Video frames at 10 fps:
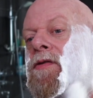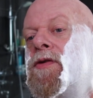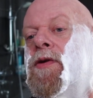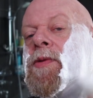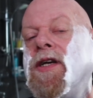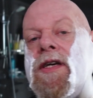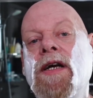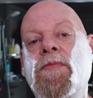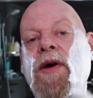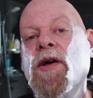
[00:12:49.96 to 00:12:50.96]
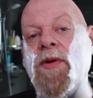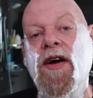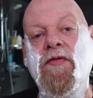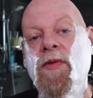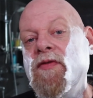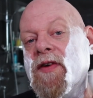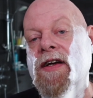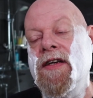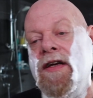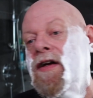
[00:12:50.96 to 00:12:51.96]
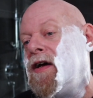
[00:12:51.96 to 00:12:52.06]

I was rubbing sandpaper over my face.